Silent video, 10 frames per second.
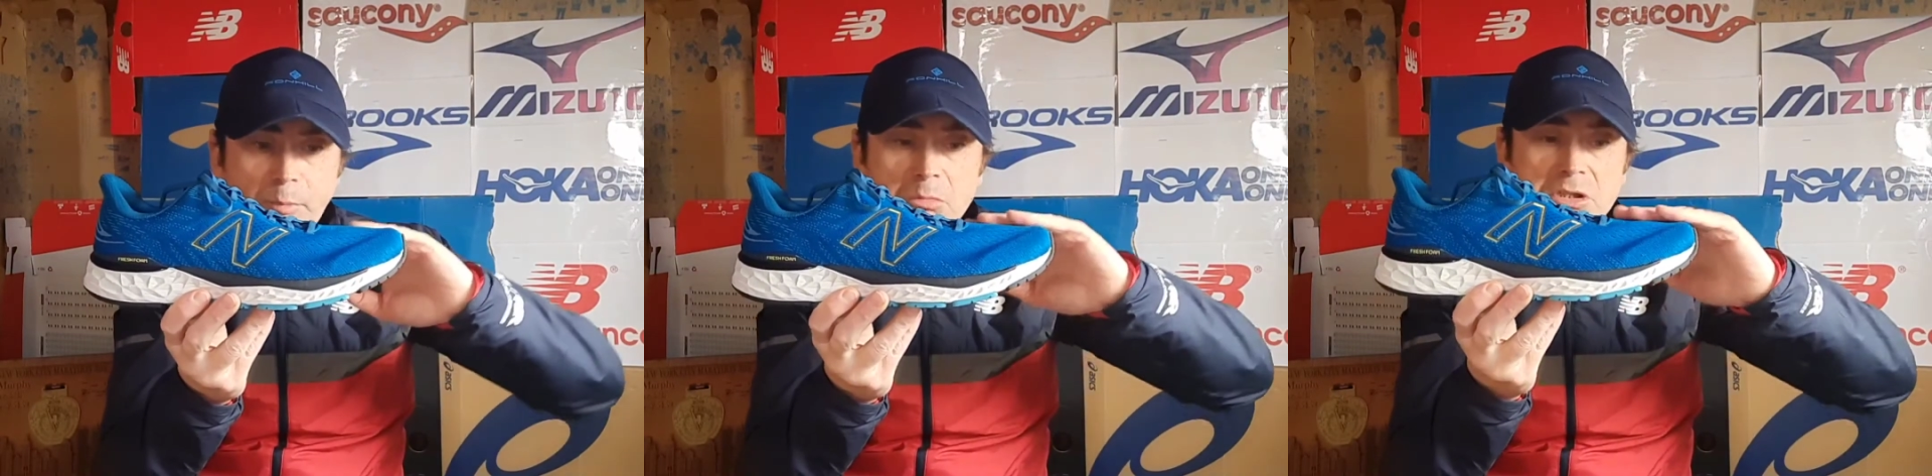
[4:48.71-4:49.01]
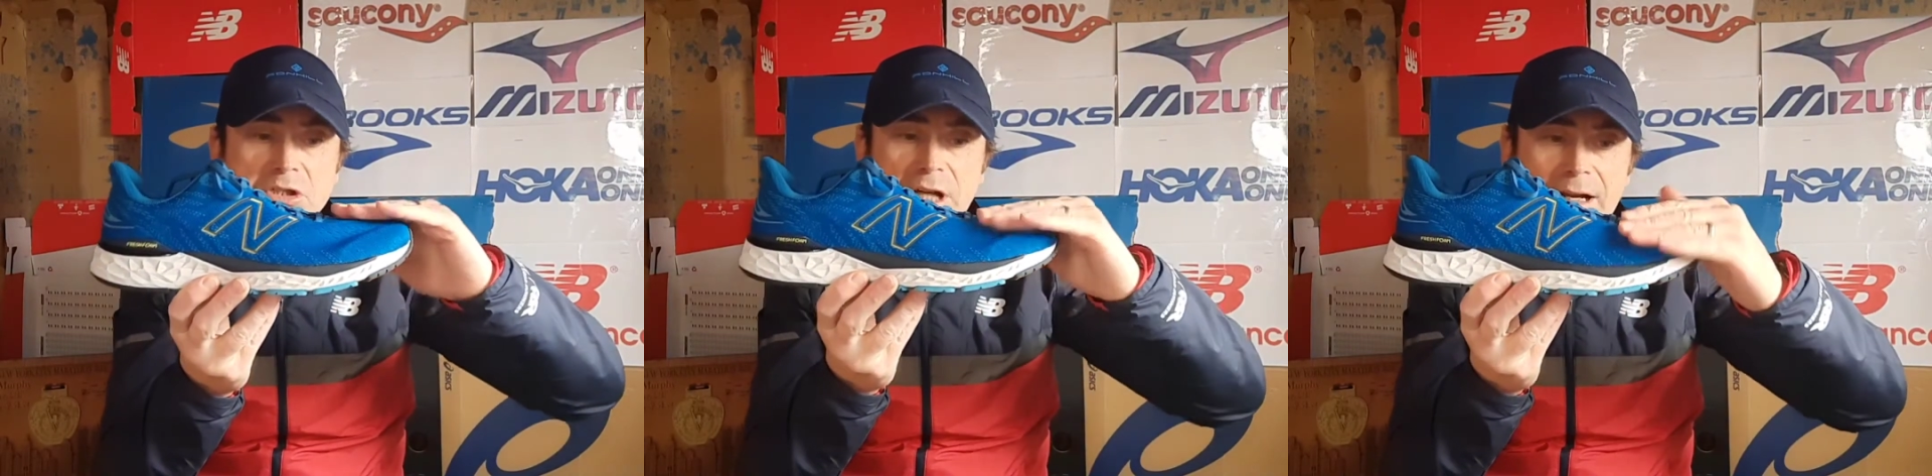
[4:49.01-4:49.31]
with
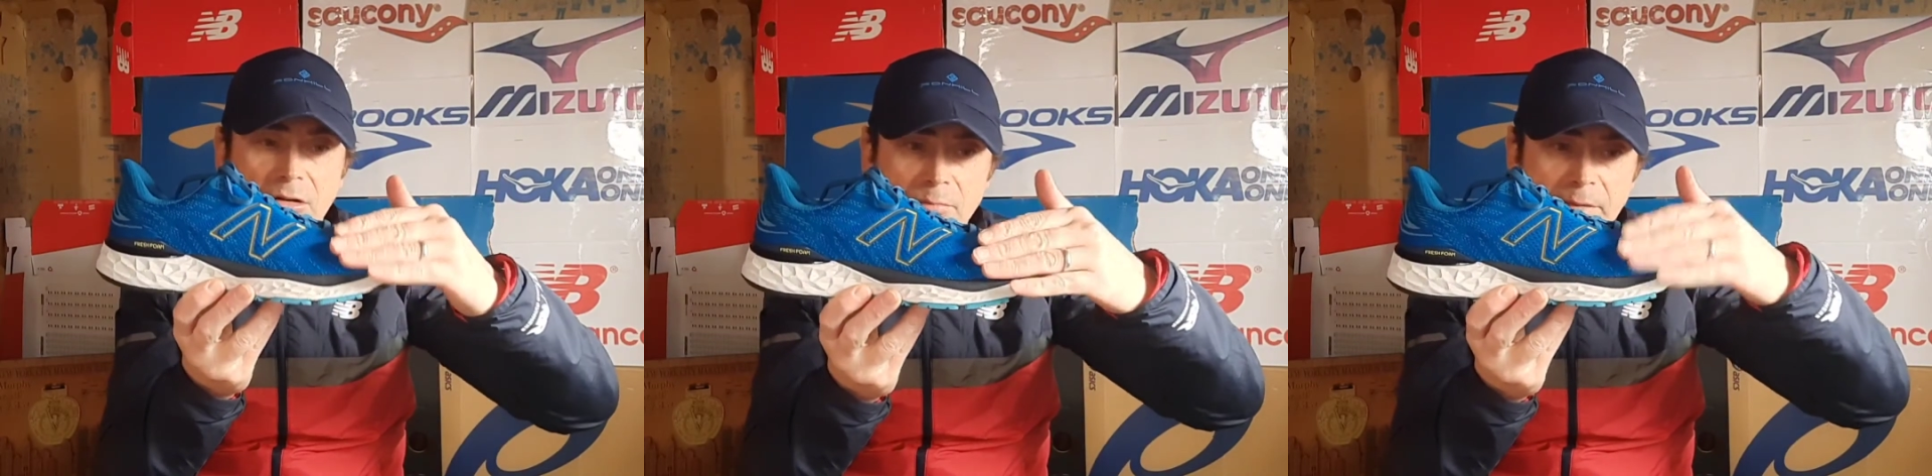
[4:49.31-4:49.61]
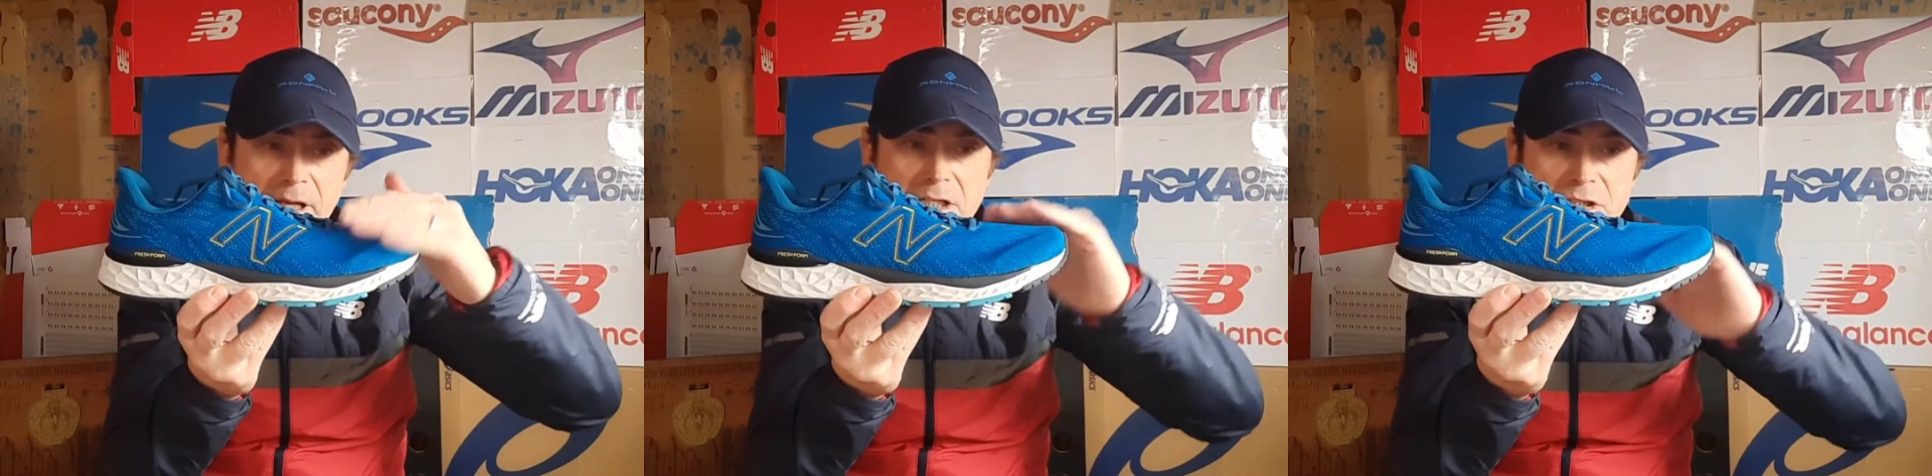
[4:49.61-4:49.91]
the jacquard
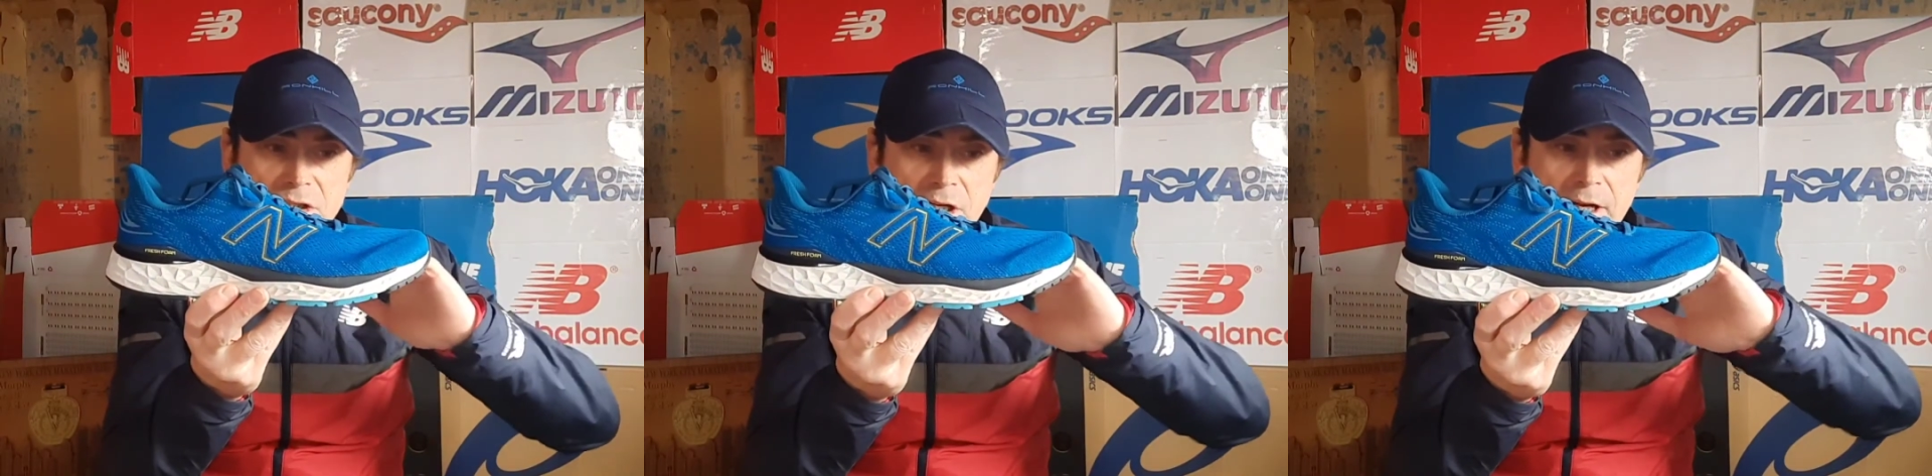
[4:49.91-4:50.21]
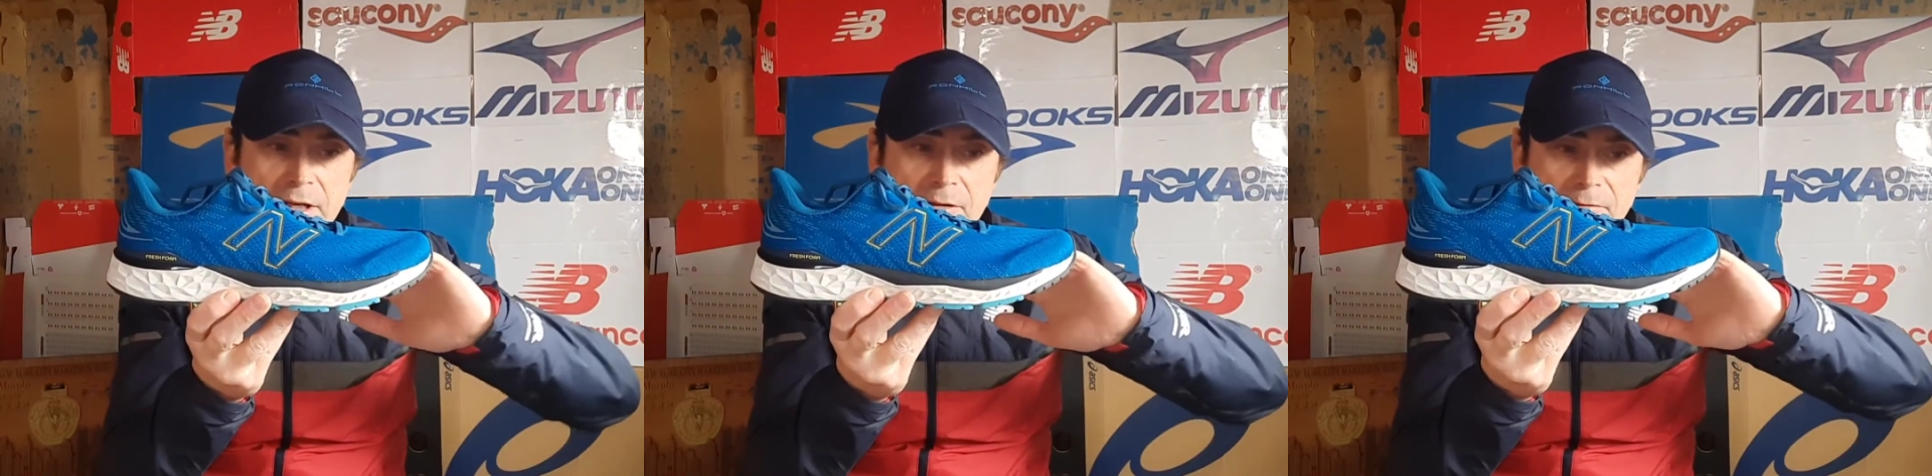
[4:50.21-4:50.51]
mesh,
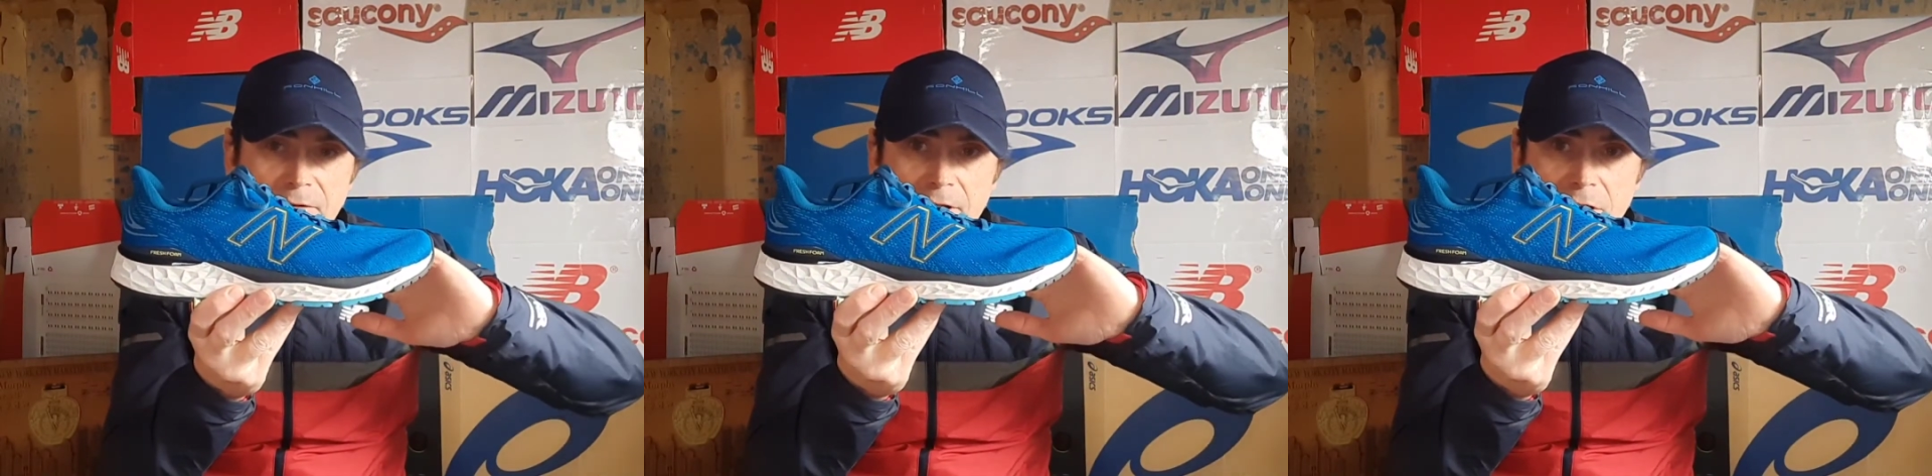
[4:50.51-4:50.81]
you can feel